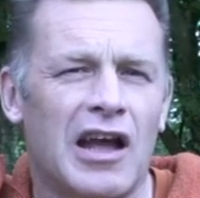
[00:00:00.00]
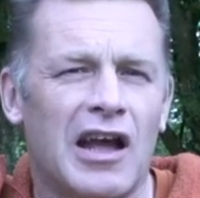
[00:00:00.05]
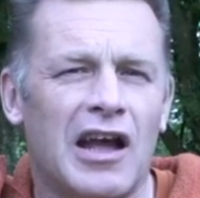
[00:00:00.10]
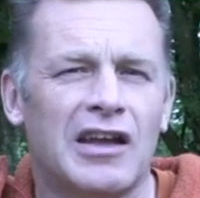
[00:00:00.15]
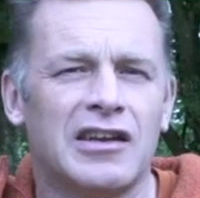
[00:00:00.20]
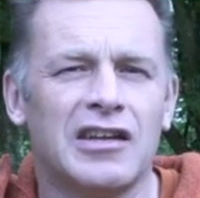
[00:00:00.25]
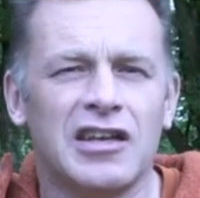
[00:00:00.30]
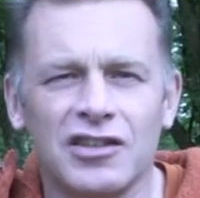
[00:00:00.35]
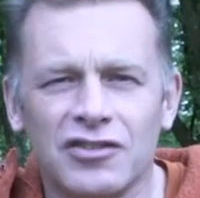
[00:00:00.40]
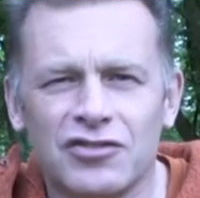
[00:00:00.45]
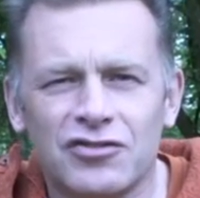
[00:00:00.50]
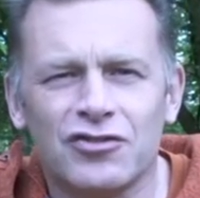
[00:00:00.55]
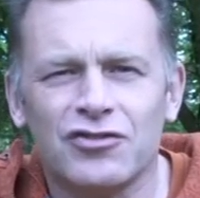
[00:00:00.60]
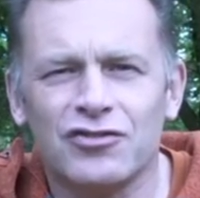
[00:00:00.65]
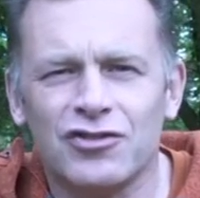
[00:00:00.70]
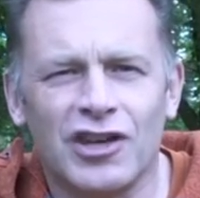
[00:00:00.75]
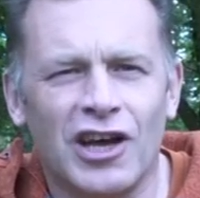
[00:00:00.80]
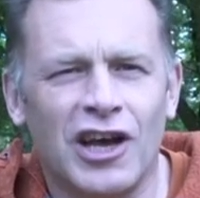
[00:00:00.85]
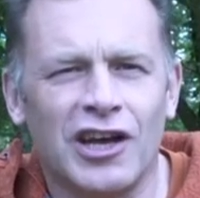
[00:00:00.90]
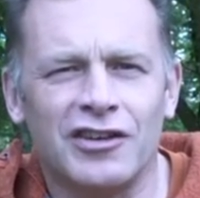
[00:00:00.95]
And
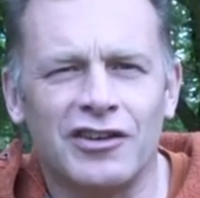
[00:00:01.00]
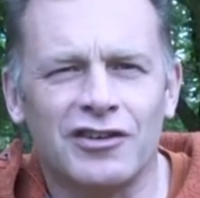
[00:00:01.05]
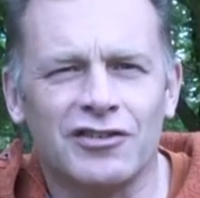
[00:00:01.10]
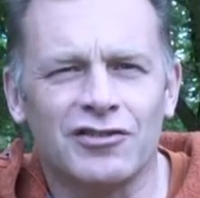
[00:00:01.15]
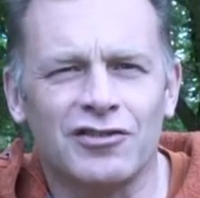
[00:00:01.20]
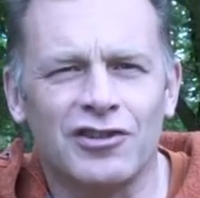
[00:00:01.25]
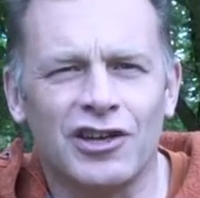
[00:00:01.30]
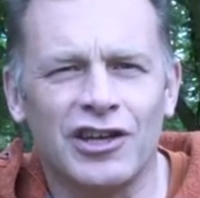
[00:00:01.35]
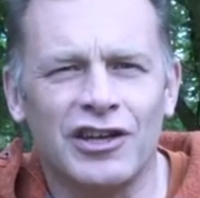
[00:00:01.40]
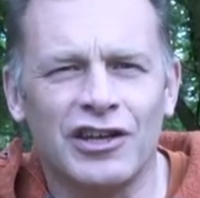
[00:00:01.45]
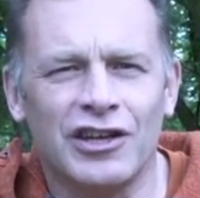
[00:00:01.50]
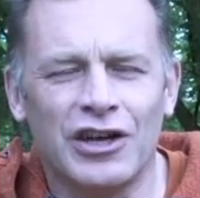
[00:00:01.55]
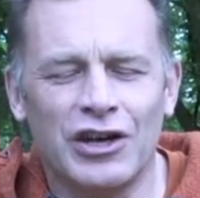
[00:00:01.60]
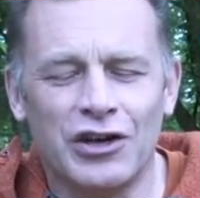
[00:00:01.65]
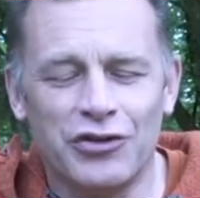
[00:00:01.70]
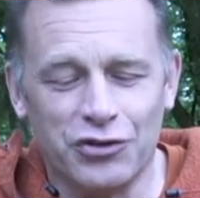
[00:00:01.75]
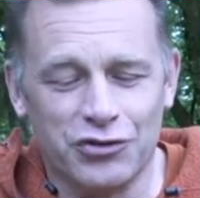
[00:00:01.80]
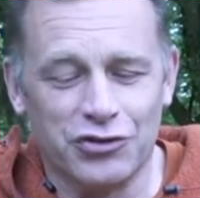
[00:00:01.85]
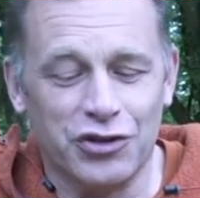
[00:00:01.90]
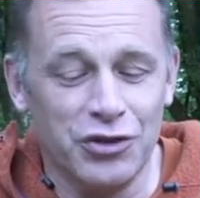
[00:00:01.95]
instantaneously,
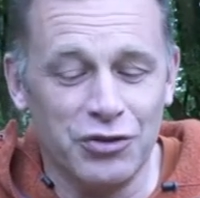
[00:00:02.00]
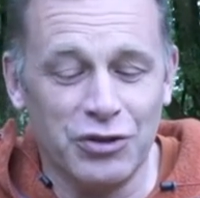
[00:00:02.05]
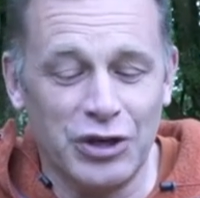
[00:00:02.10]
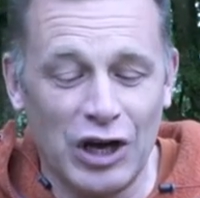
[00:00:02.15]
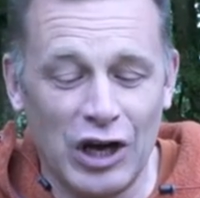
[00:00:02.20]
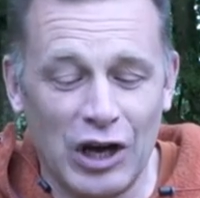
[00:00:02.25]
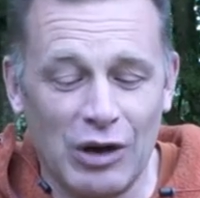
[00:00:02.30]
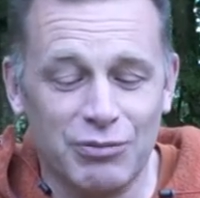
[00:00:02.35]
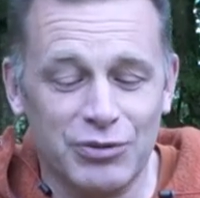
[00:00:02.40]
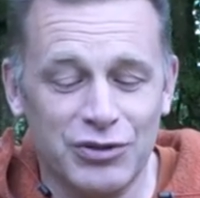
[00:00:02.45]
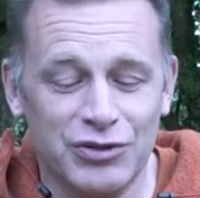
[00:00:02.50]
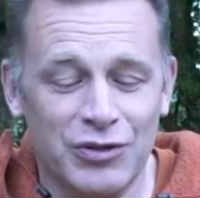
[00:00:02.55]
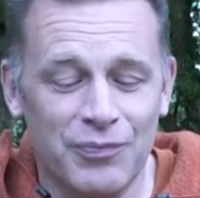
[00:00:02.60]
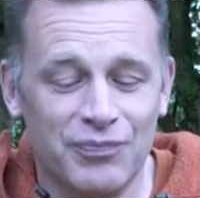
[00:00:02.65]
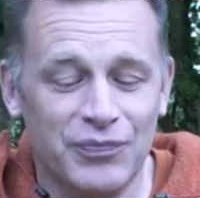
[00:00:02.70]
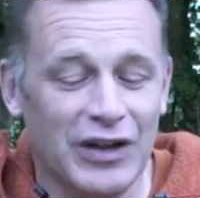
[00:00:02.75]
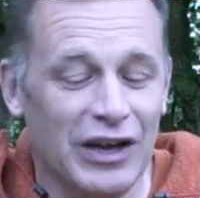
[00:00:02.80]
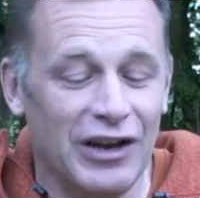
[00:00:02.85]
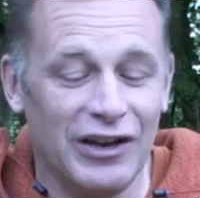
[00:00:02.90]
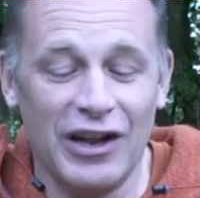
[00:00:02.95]
the 2 cubs
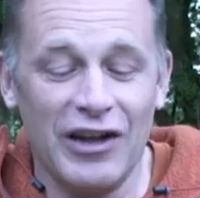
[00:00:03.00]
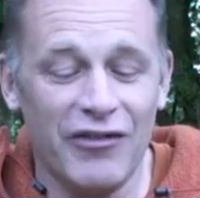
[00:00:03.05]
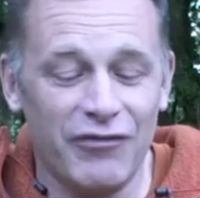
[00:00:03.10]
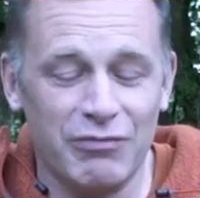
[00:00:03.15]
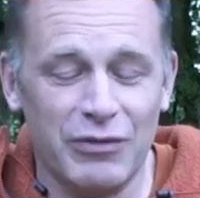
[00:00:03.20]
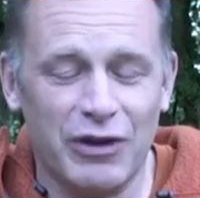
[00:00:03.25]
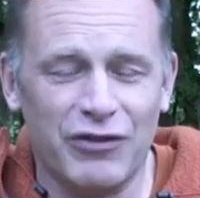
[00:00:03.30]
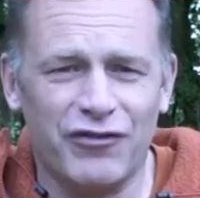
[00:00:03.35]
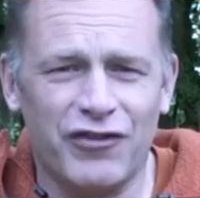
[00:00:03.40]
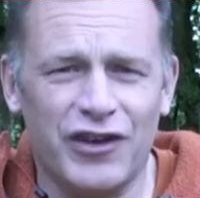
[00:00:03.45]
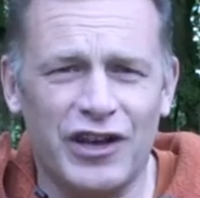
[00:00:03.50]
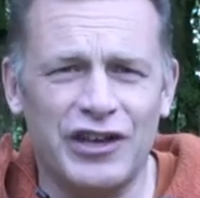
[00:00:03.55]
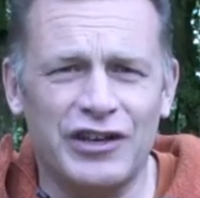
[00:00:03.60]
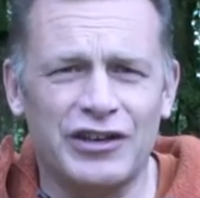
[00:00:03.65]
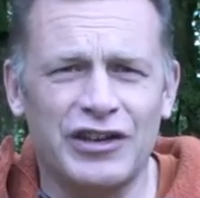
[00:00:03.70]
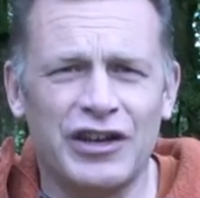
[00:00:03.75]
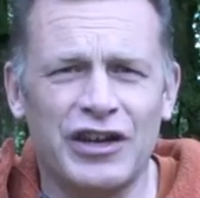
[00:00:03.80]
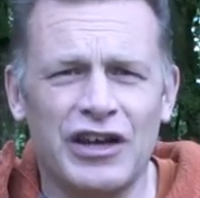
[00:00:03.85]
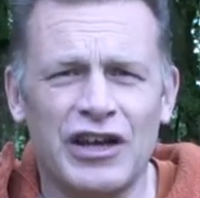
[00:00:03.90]
left my feet,